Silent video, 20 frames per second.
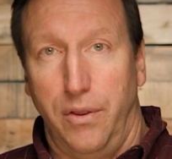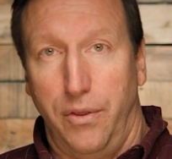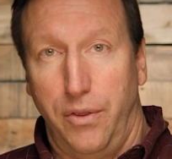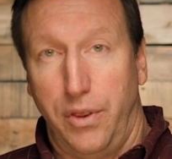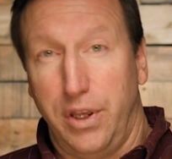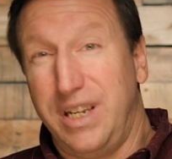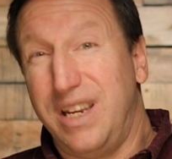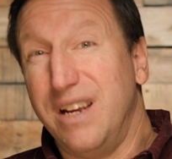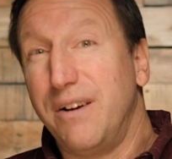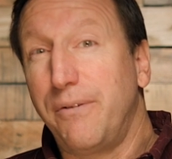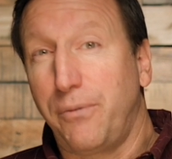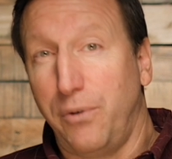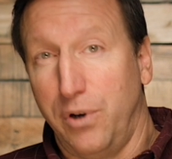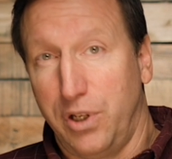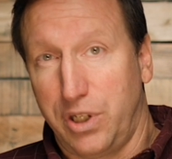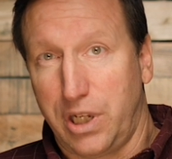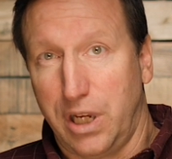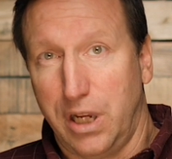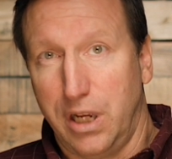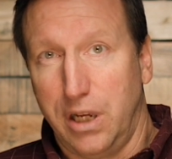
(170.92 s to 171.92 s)
The
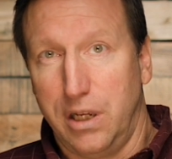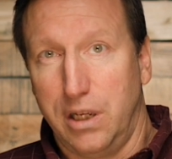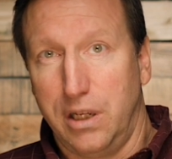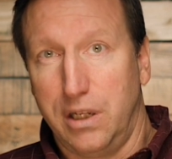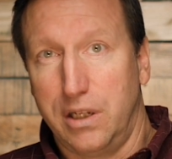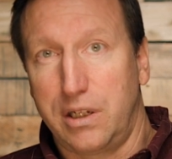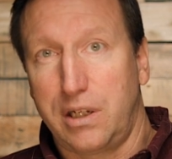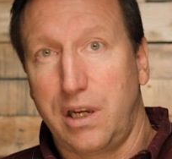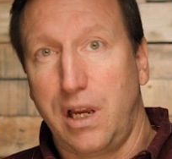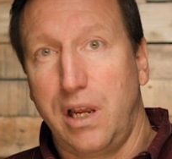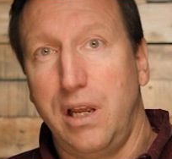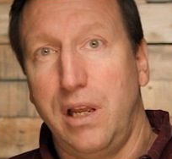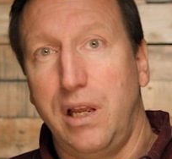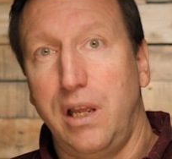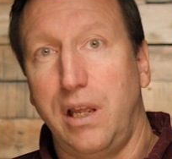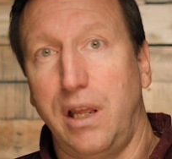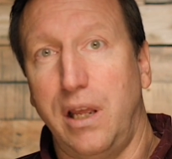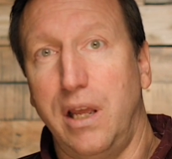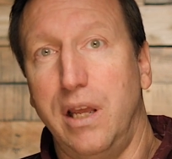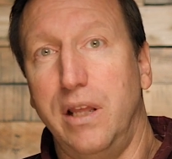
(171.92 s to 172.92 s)
difference is
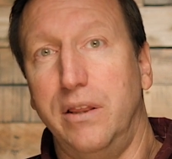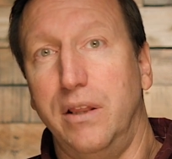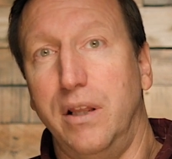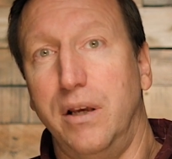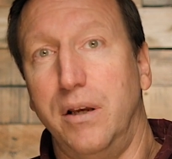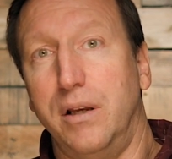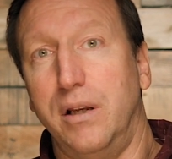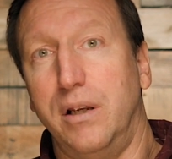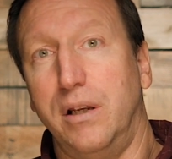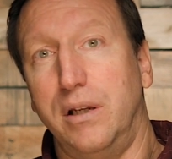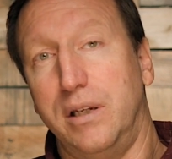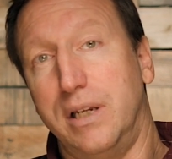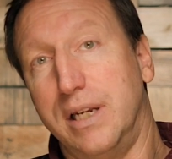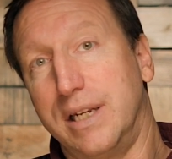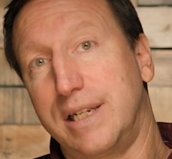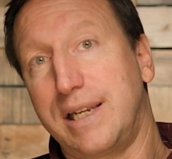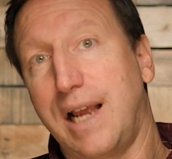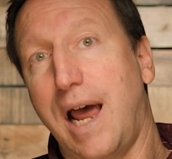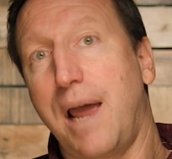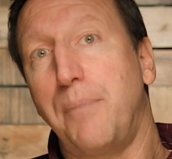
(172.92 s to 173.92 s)
in the
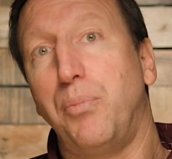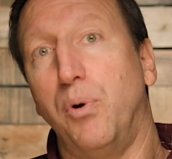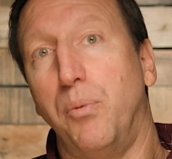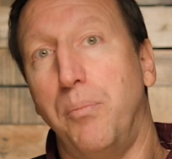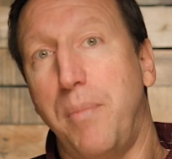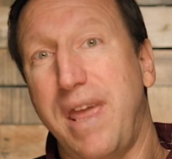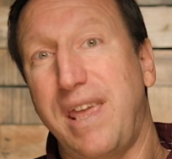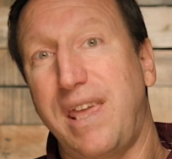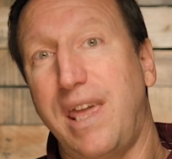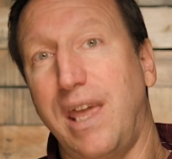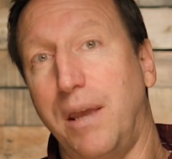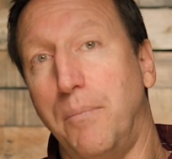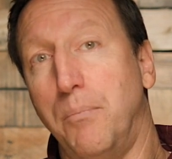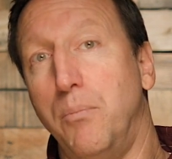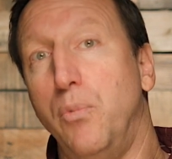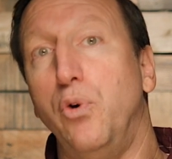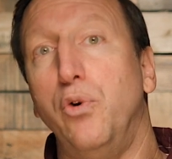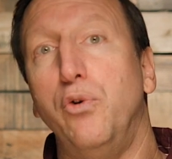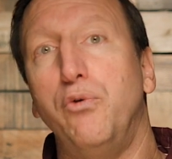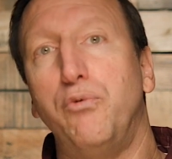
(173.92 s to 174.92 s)
disciple-making
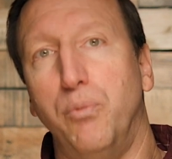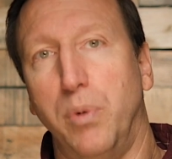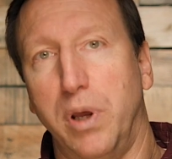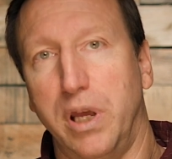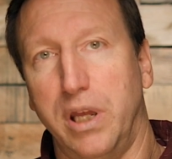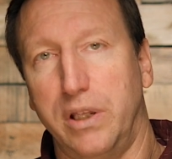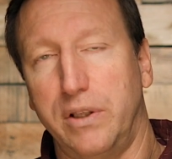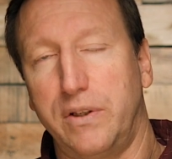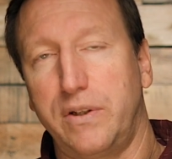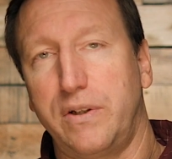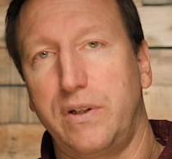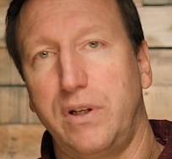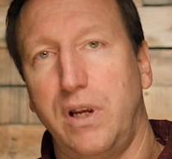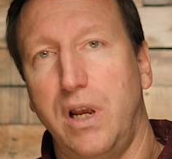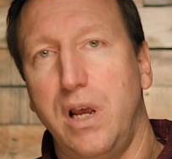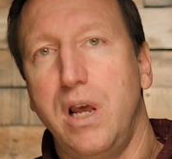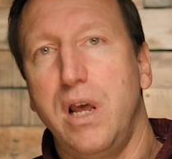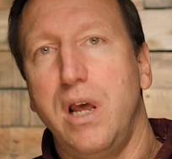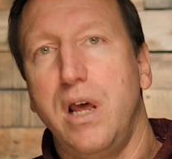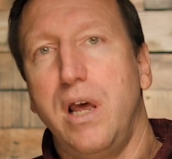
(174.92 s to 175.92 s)
movements,
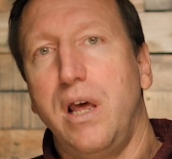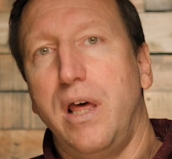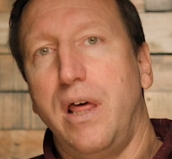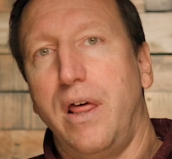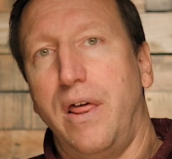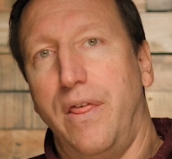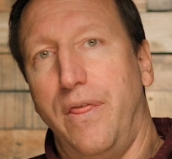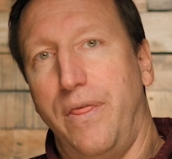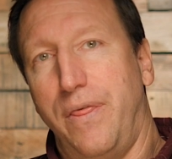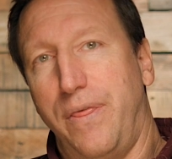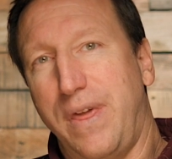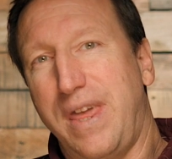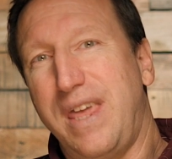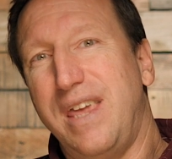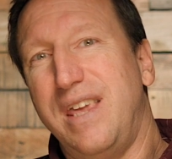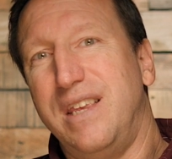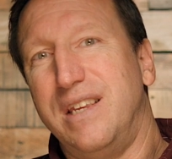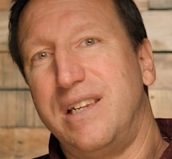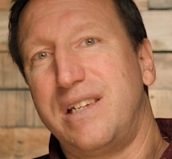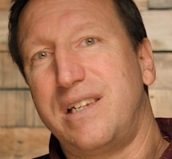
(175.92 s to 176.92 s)

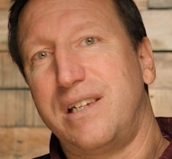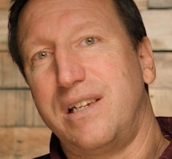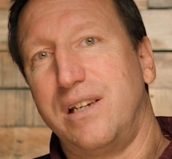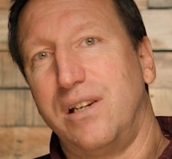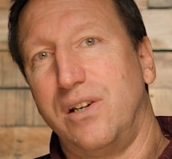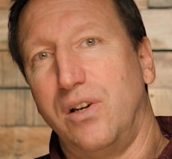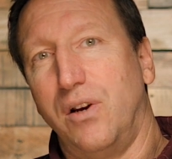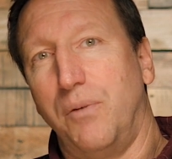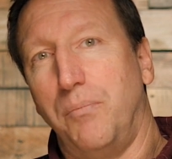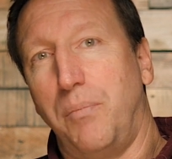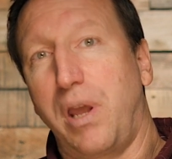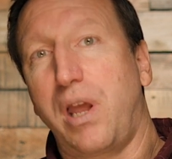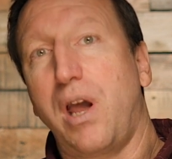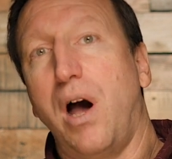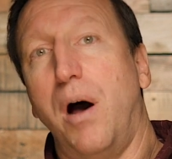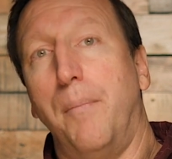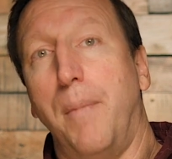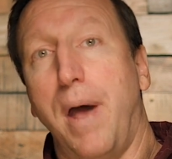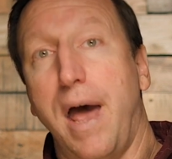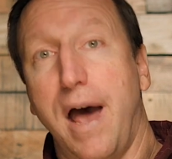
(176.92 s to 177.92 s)
these
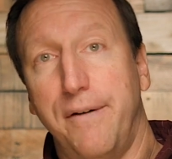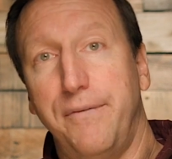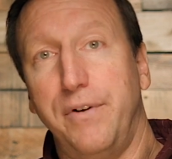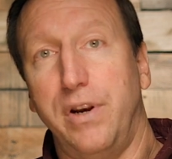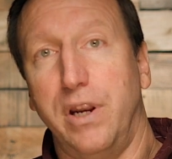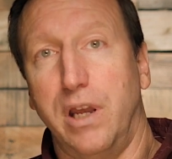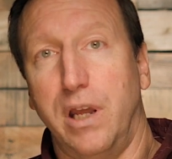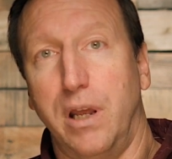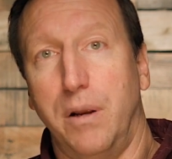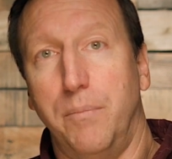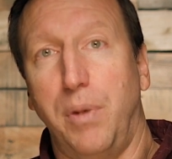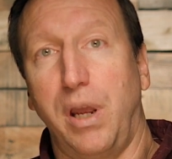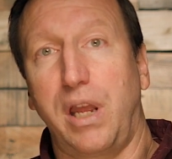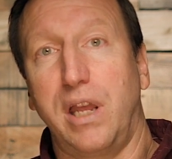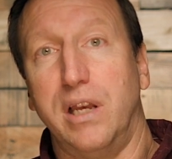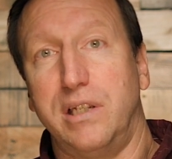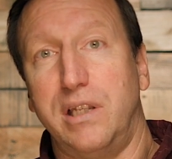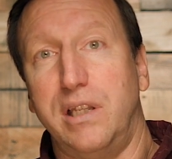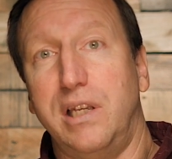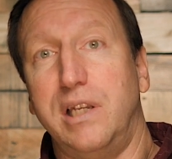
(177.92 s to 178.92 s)
become evident
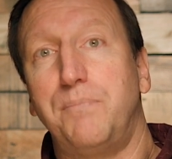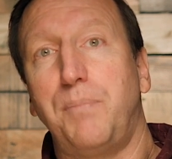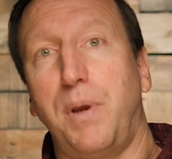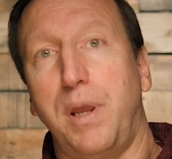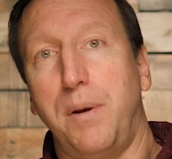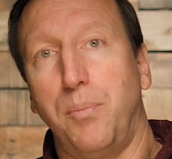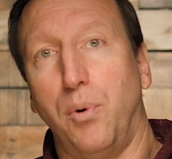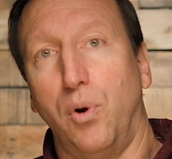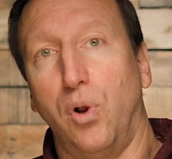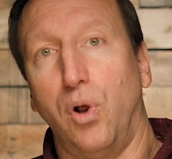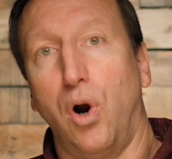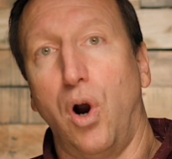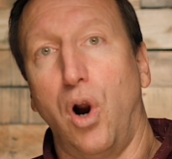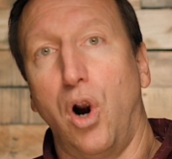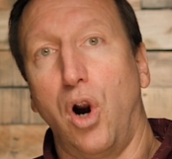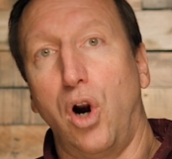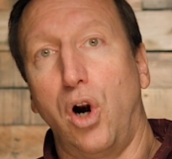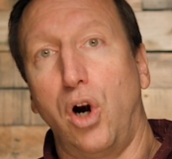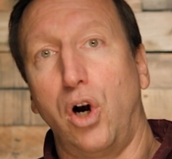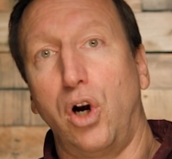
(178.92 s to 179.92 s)
because these people
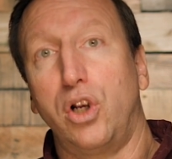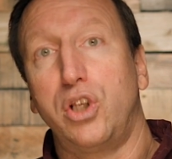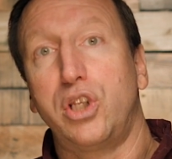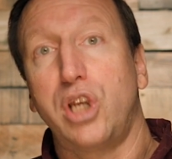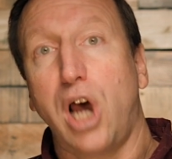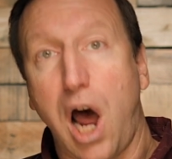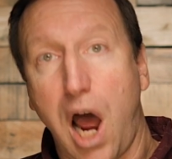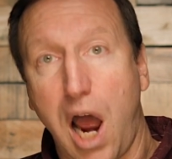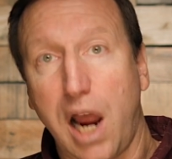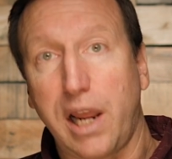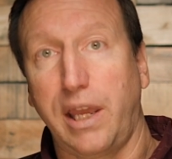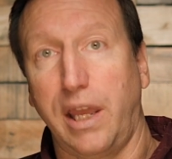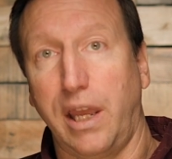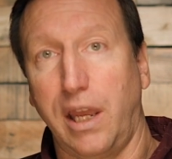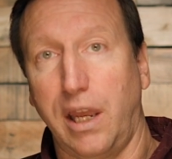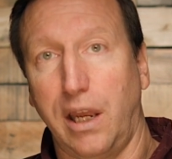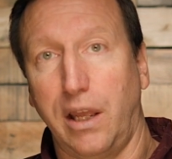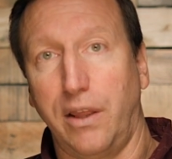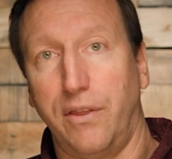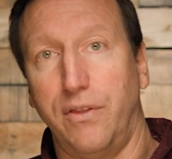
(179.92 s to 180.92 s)
are
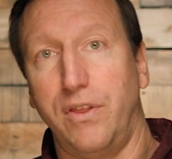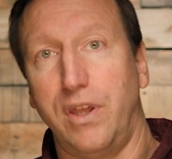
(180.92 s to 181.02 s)
talking.